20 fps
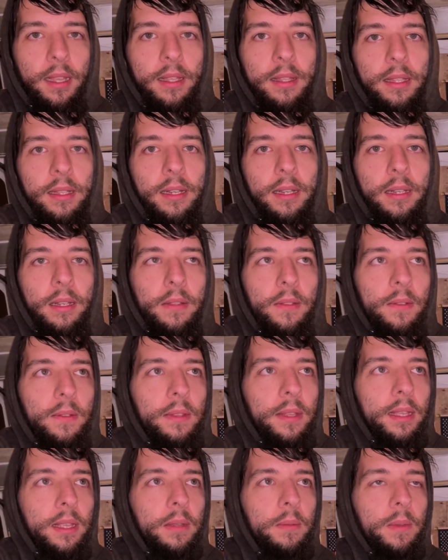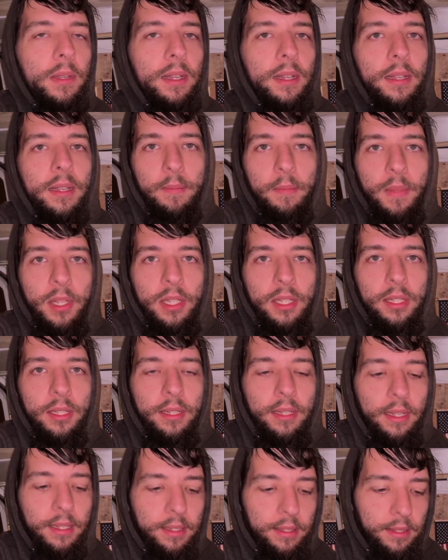And then another thing I want to
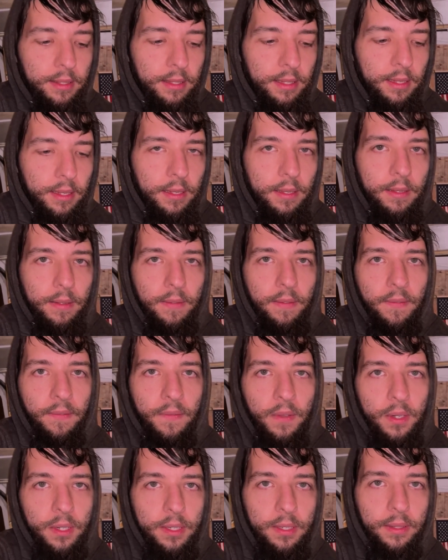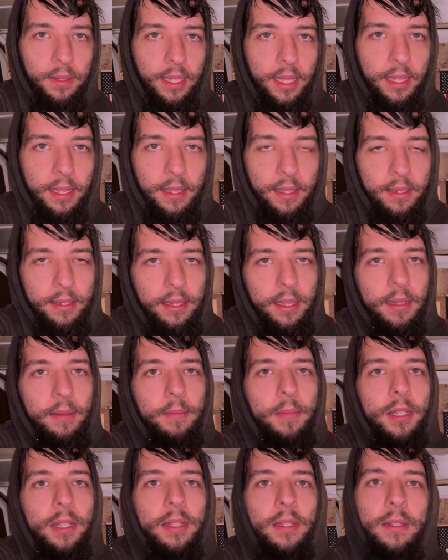mention is the first link down
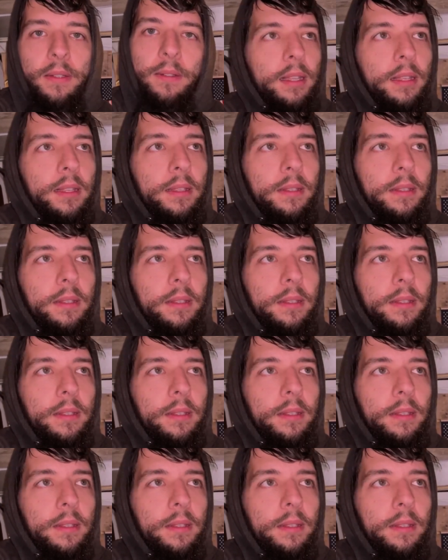below.